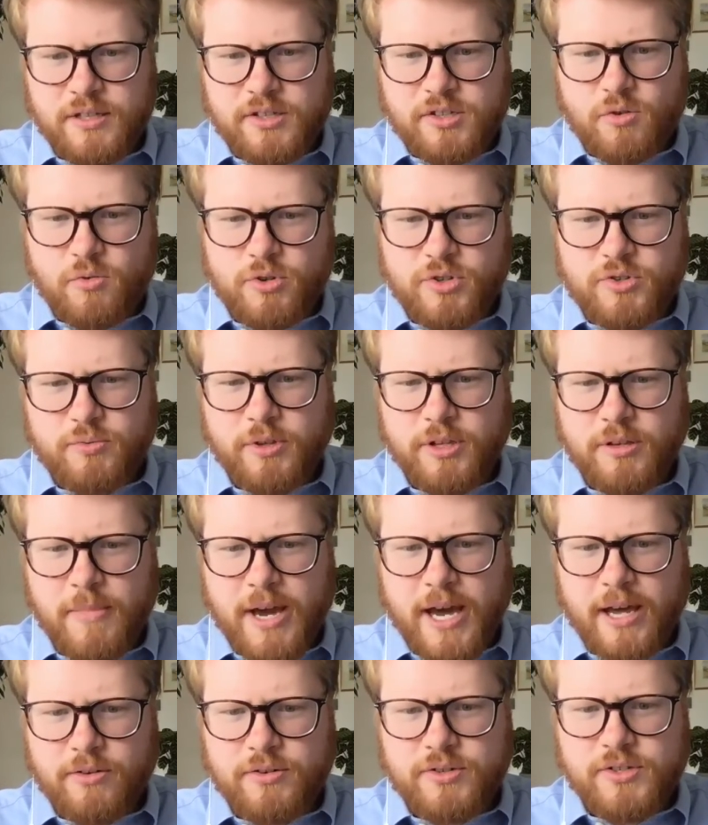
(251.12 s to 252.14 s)
course really
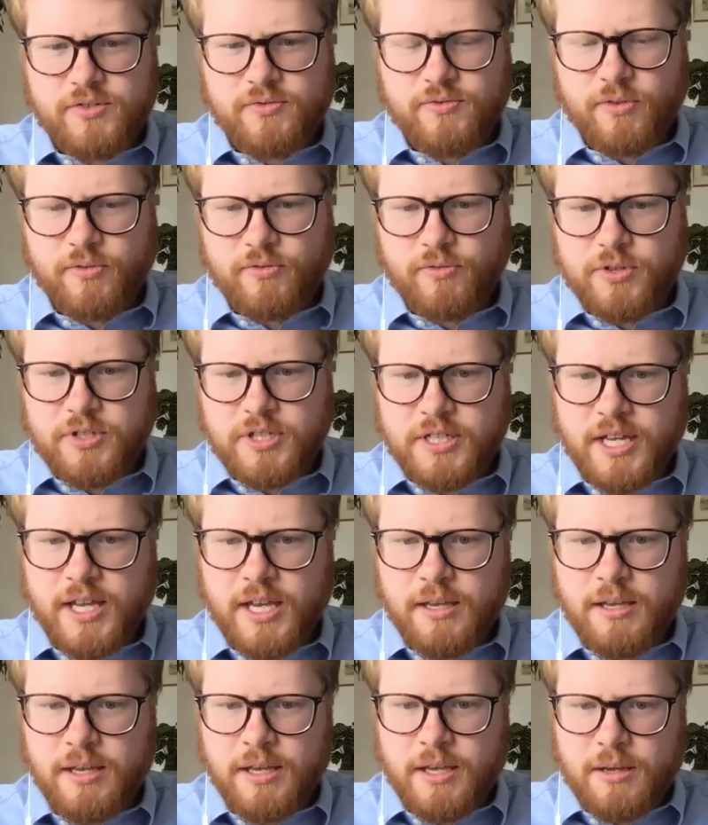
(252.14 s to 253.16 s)
matters for
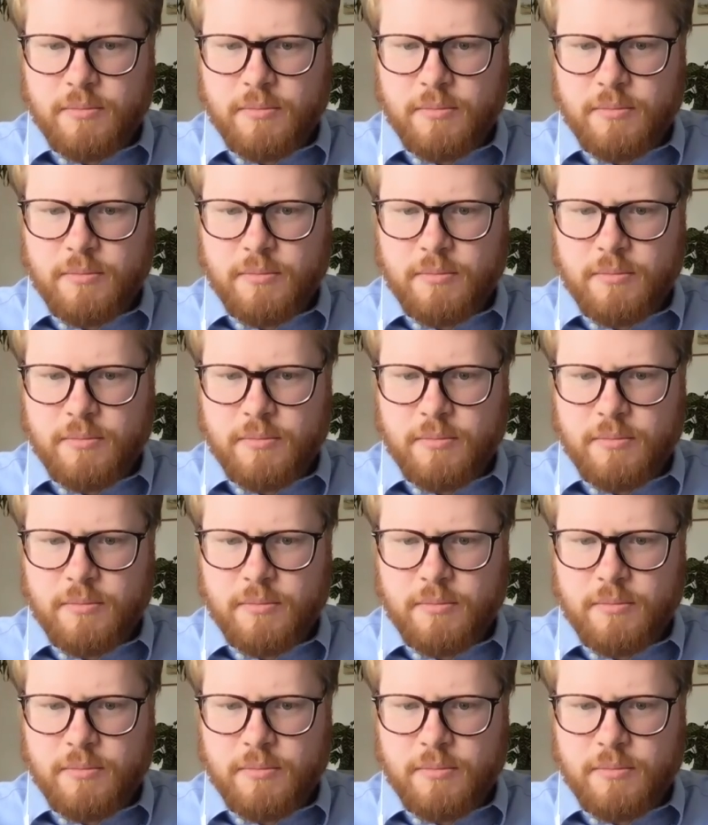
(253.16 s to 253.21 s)
today